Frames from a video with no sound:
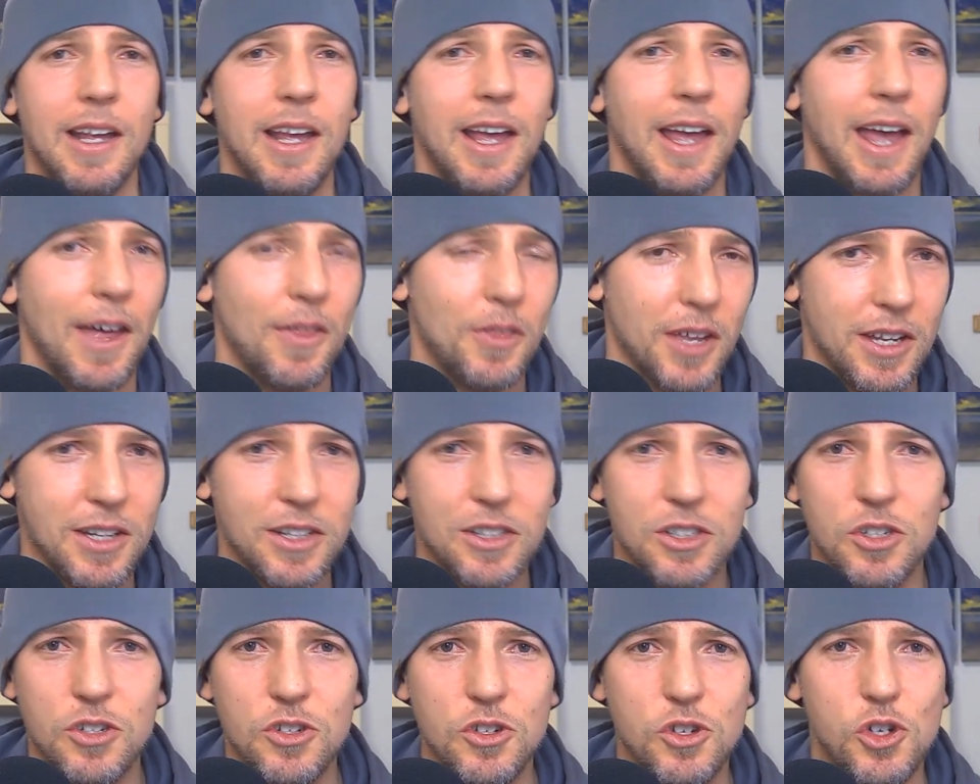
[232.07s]
And then
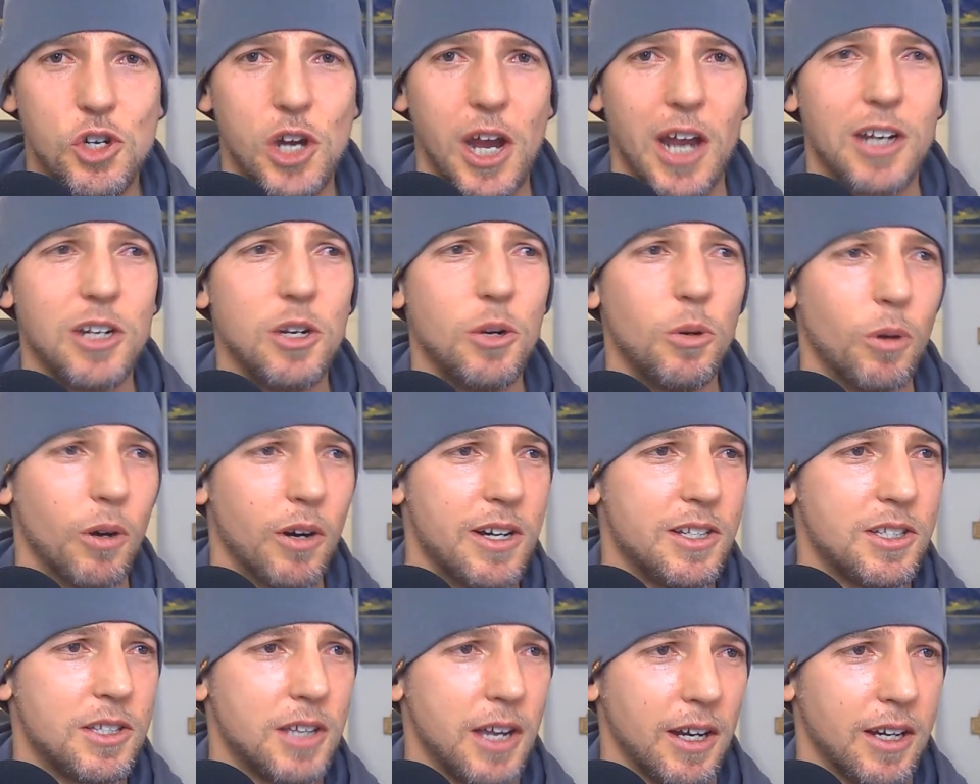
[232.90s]
January
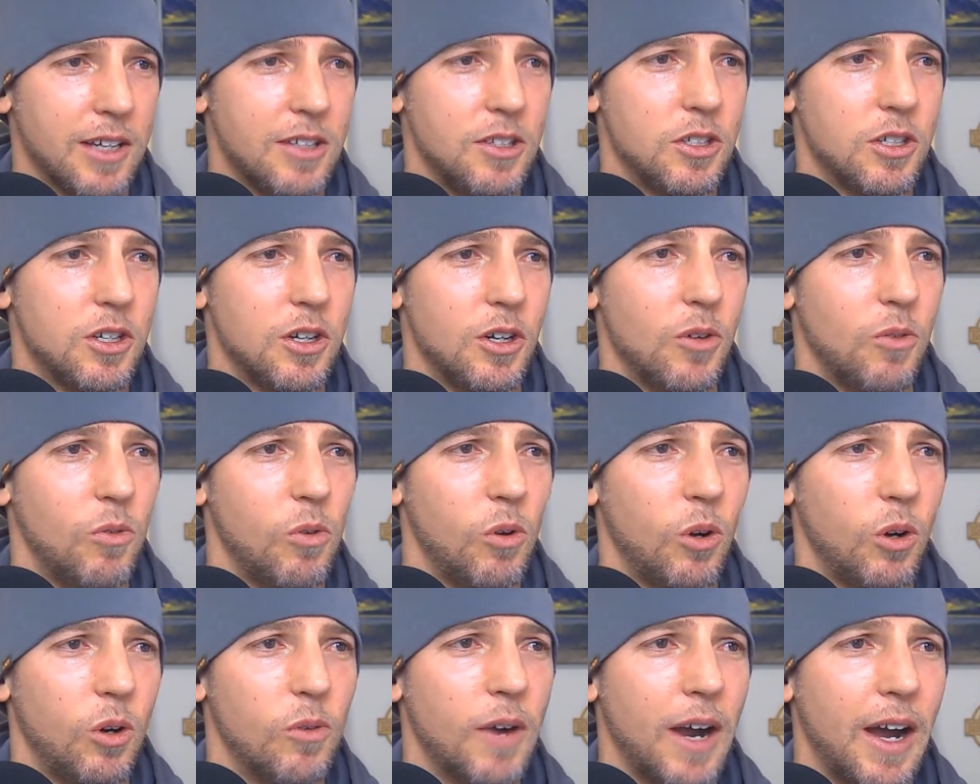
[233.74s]
2nd is going to
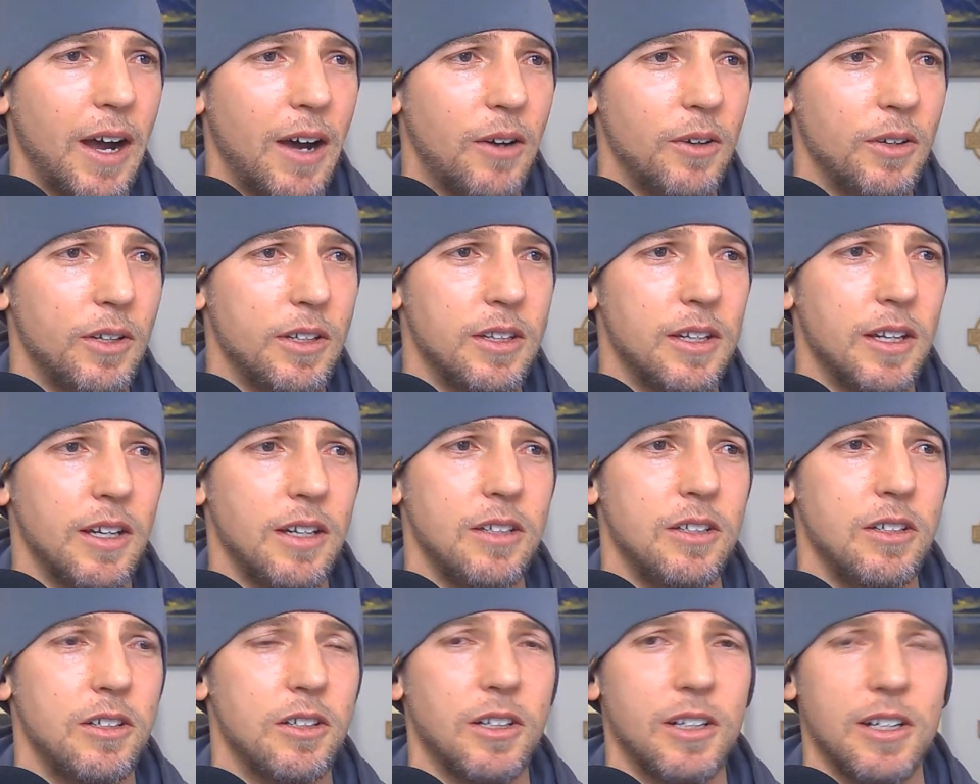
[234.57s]
roll around, and then
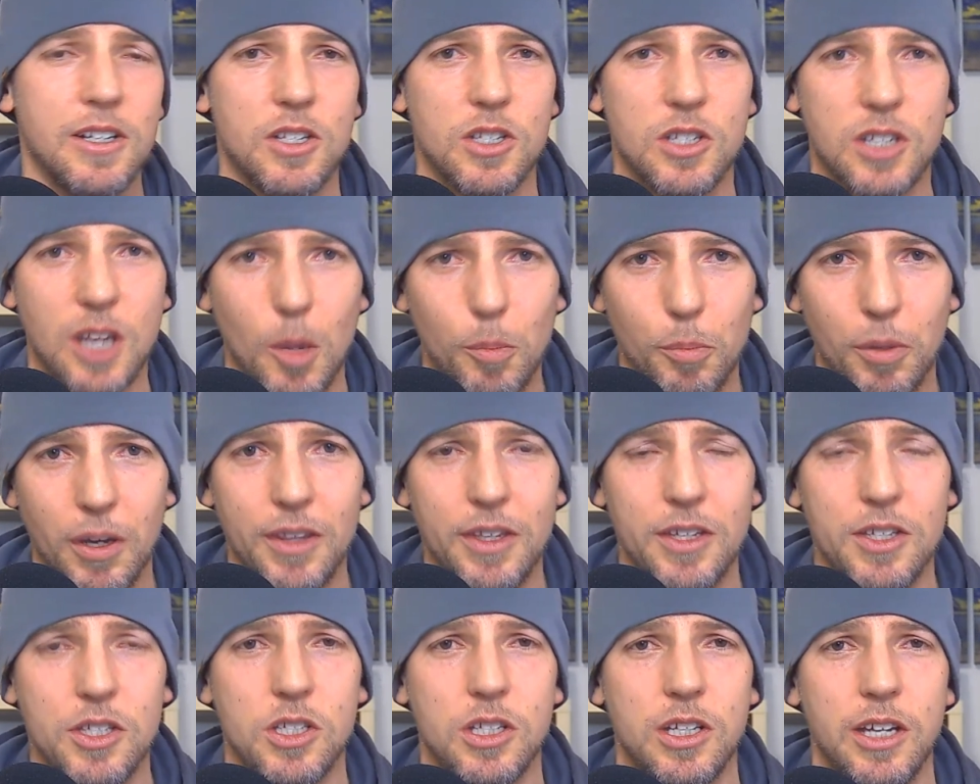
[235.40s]
you're going to step on the
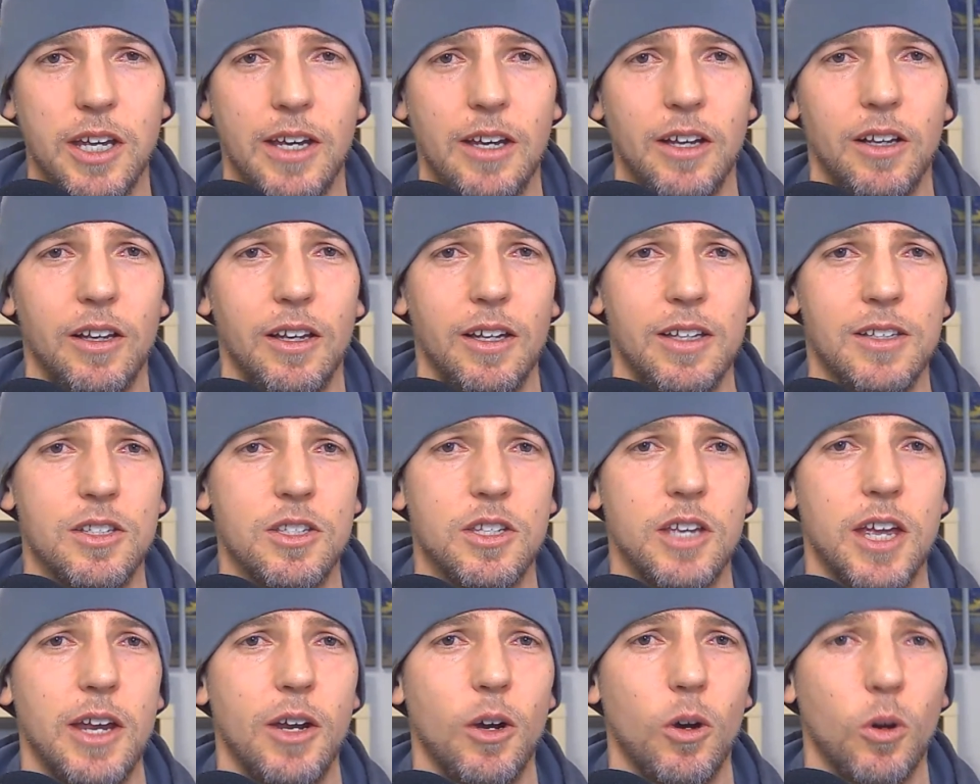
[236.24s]
scale and
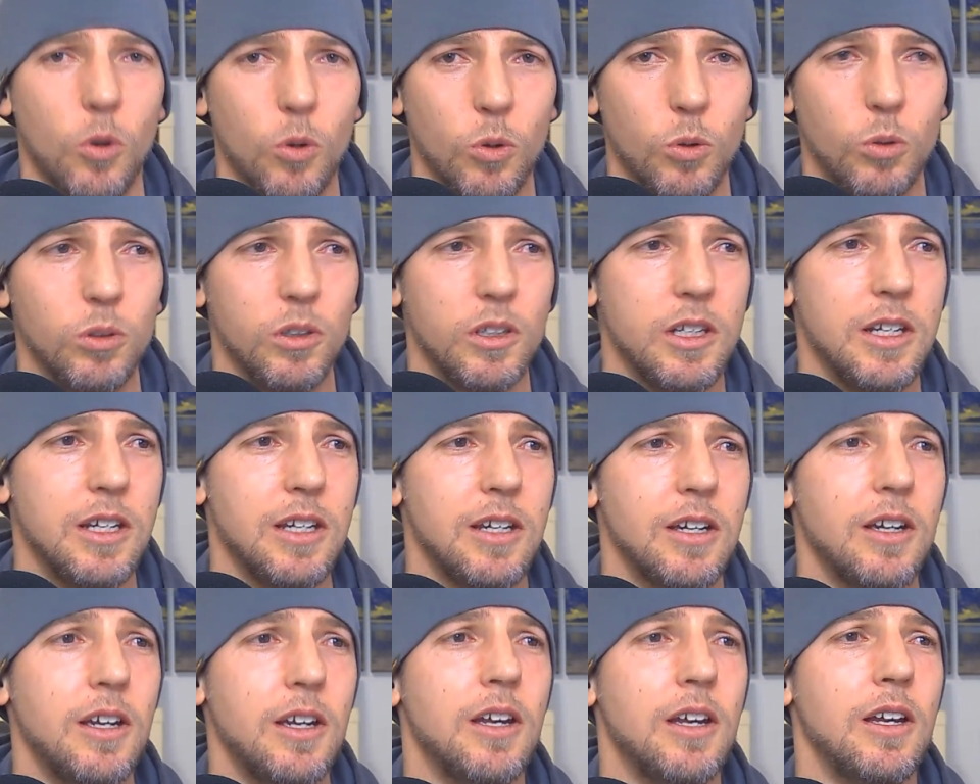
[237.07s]
say, holy
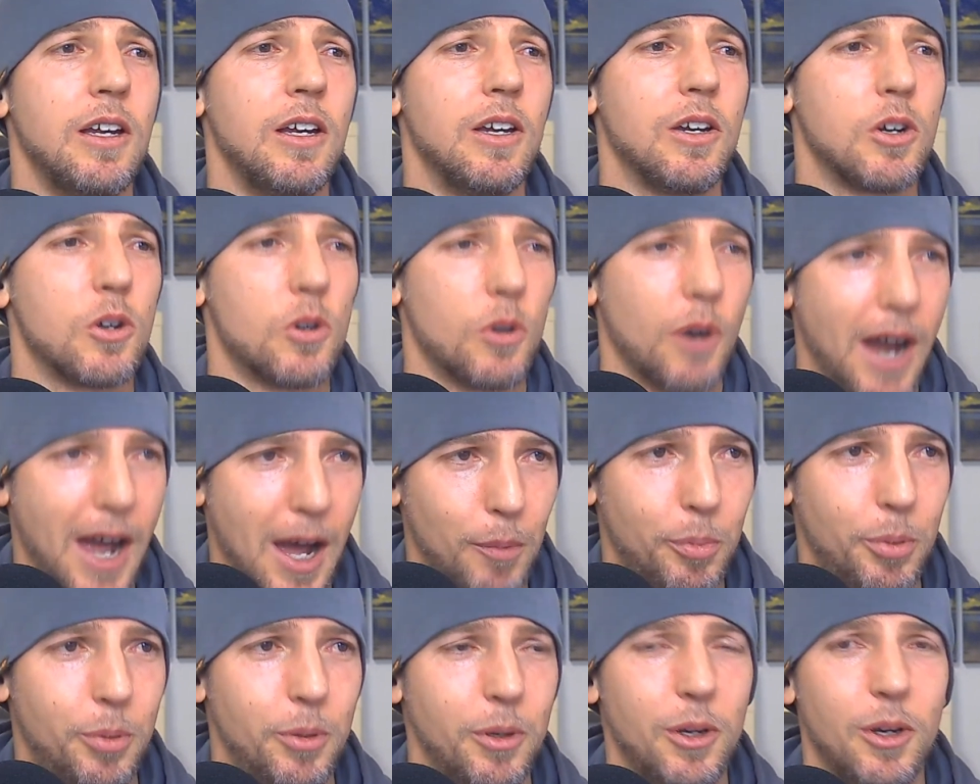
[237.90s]
crap,
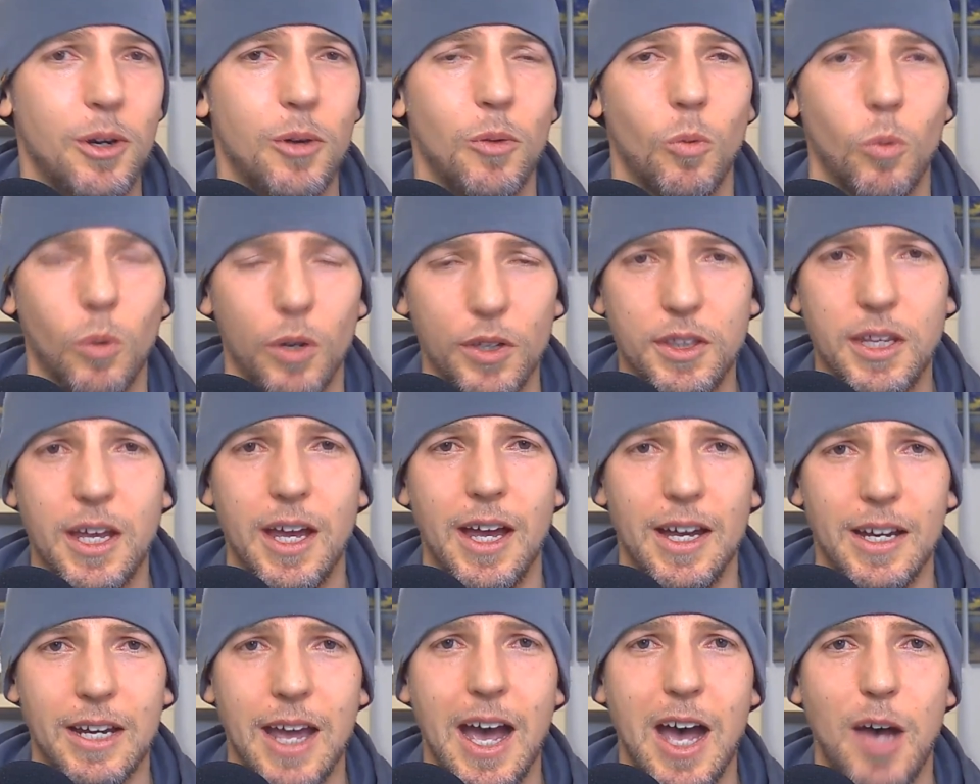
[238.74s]
what the
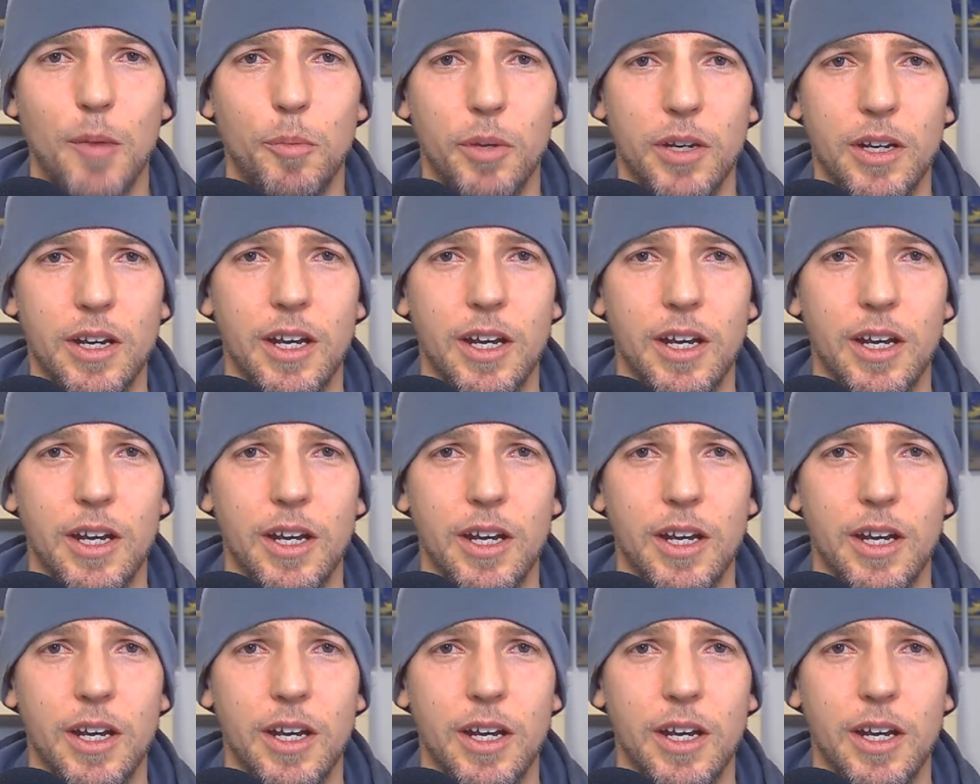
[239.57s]
heck happened?